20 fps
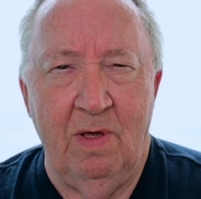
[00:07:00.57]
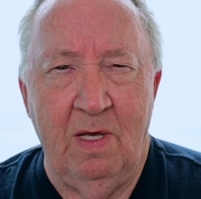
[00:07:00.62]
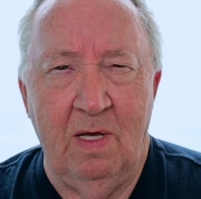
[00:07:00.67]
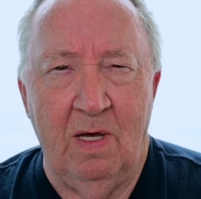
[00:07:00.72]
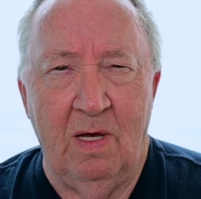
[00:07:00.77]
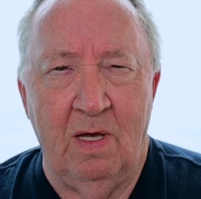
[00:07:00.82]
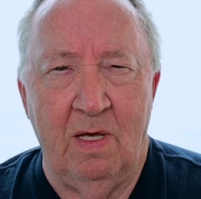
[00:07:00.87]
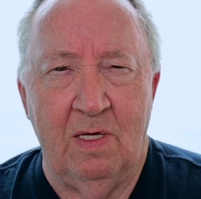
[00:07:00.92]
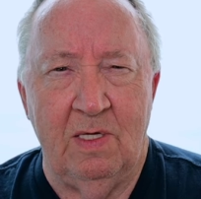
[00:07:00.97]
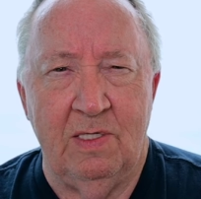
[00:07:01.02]

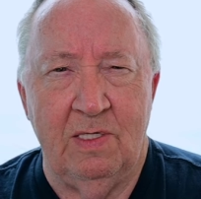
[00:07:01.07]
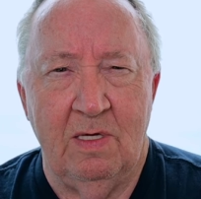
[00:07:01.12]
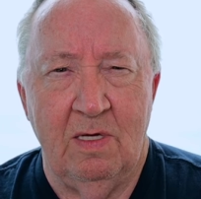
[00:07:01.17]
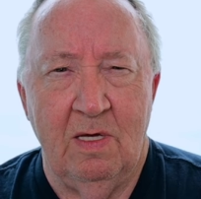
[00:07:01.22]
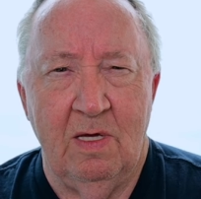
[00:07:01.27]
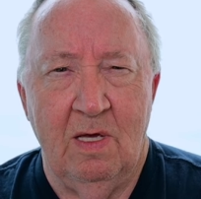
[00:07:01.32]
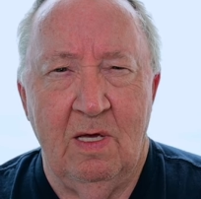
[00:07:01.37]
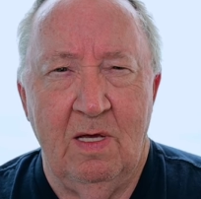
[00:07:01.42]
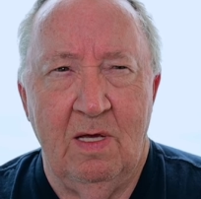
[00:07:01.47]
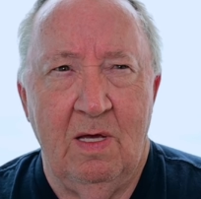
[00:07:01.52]
because
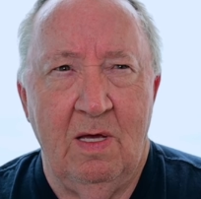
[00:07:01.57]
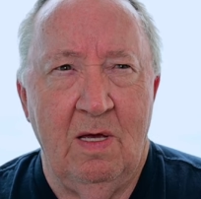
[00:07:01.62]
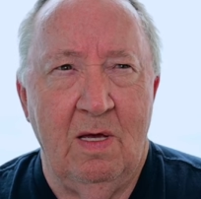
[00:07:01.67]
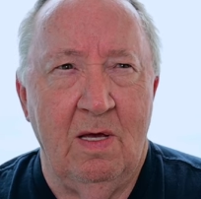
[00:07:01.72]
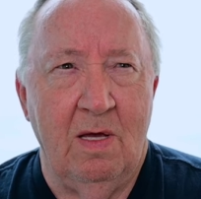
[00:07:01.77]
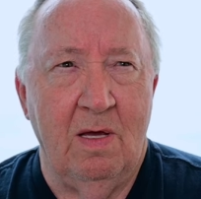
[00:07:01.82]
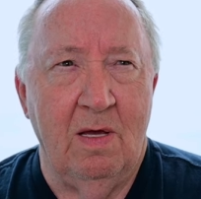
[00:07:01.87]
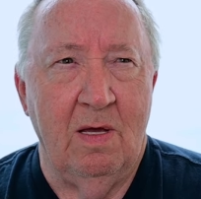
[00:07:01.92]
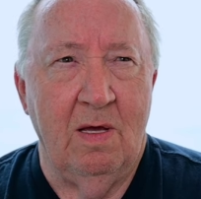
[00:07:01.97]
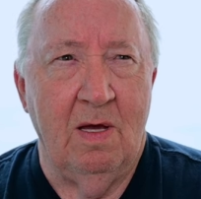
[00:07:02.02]

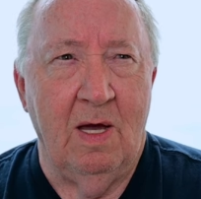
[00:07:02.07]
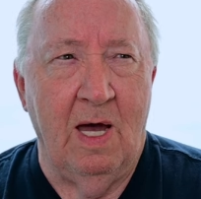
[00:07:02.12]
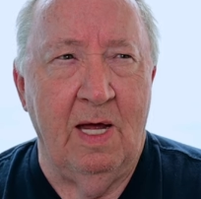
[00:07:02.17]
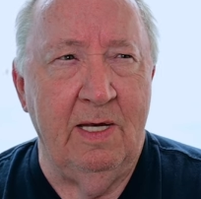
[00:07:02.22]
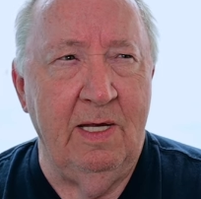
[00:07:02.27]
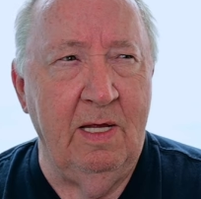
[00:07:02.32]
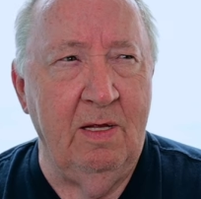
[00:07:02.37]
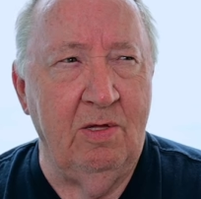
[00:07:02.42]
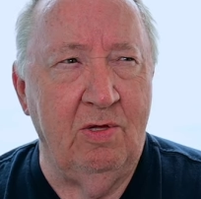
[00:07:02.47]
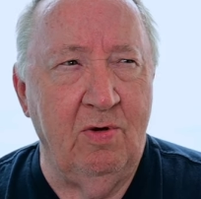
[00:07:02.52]
I
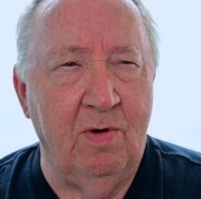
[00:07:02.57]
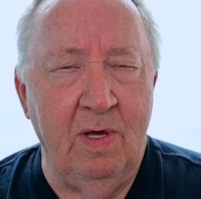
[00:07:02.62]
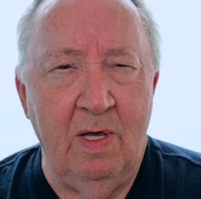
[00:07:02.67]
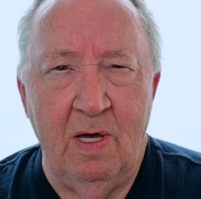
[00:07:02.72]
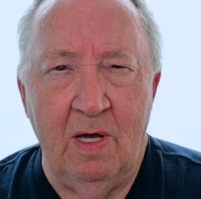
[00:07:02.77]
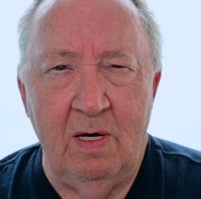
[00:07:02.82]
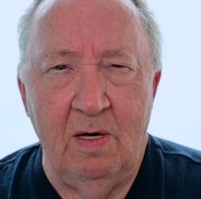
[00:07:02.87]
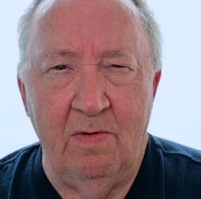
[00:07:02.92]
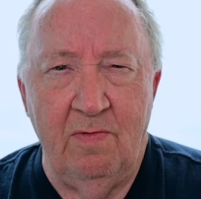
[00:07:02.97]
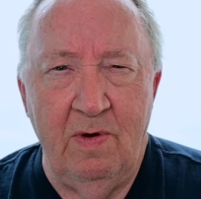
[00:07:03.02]
did
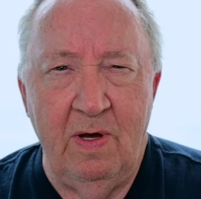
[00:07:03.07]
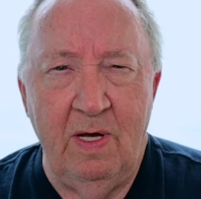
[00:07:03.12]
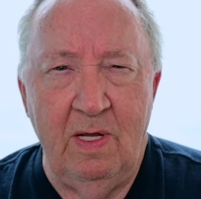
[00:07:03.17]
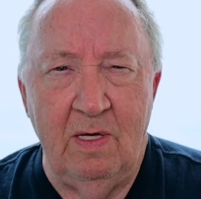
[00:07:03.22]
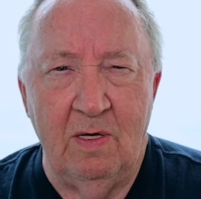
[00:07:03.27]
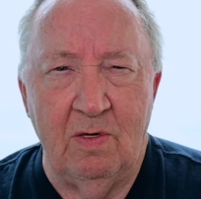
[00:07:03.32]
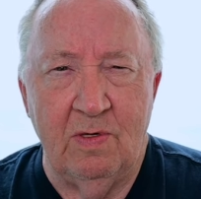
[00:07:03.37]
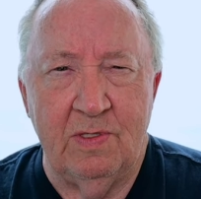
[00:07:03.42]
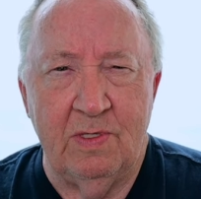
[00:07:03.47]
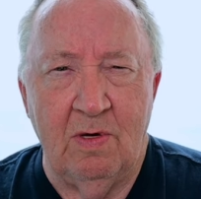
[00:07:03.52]
300
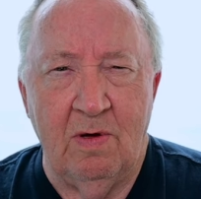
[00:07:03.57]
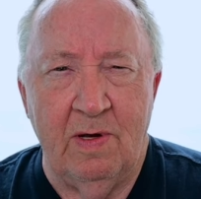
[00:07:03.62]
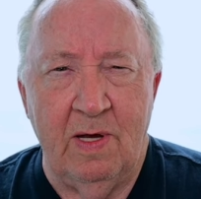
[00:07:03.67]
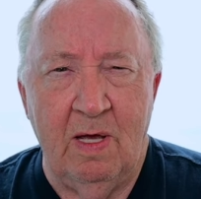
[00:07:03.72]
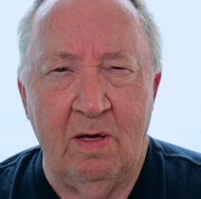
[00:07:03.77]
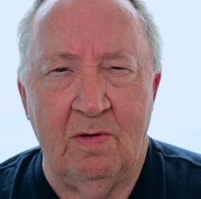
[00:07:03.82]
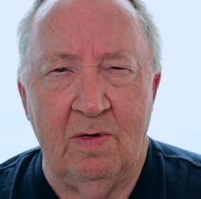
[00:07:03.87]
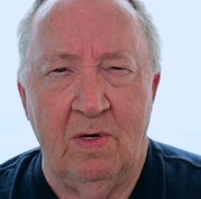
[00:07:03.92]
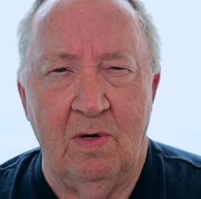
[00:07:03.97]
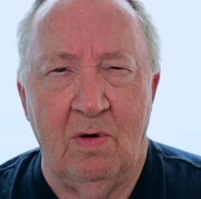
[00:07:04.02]
videos on
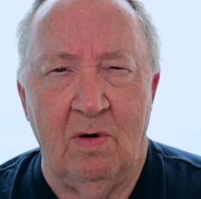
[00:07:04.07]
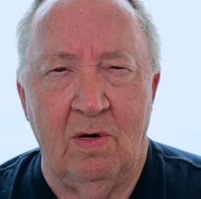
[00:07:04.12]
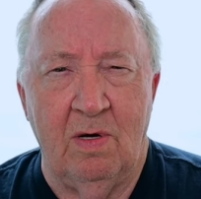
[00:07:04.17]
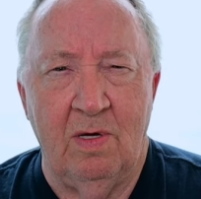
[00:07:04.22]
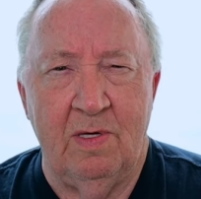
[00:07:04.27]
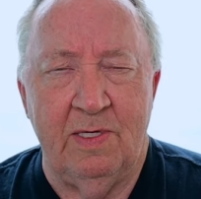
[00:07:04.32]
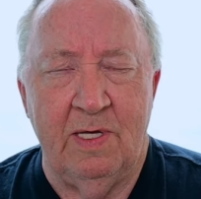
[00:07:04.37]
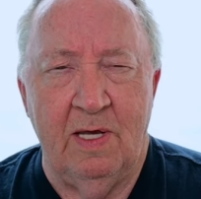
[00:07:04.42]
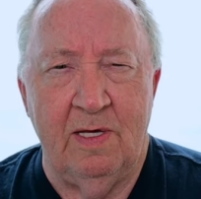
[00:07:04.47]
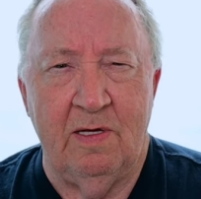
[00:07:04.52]

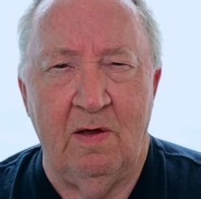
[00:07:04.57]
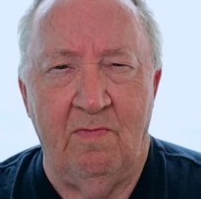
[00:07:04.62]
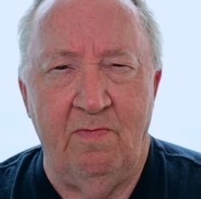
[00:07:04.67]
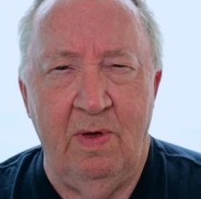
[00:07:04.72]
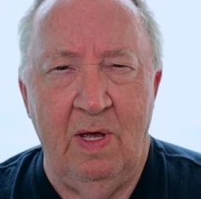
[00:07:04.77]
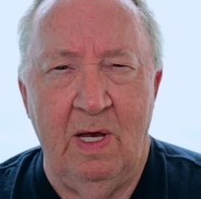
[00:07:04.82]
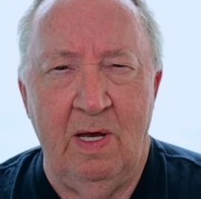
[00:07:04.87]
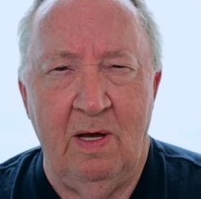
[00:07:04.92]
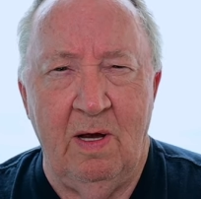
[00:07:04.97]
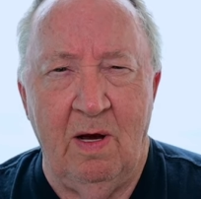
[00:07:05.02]
Ecuador since I've
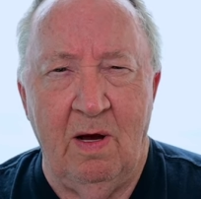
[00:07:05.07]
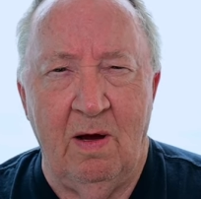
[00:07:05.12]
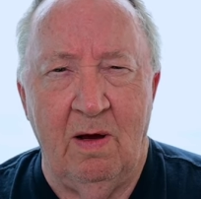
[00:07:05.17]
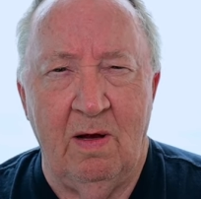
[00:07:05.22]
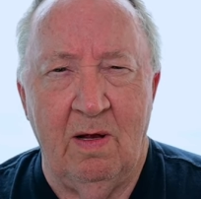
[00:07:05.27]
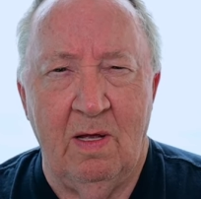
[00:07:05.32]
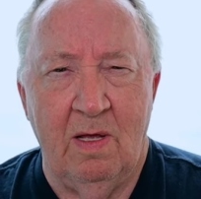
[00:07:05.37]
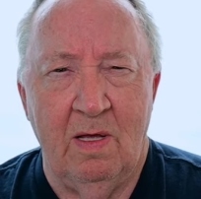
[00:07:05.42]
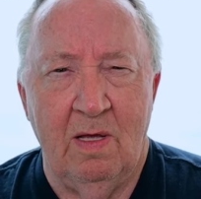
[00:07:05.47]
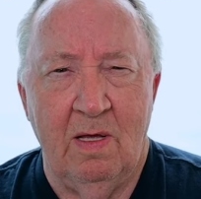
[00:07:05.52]
been here.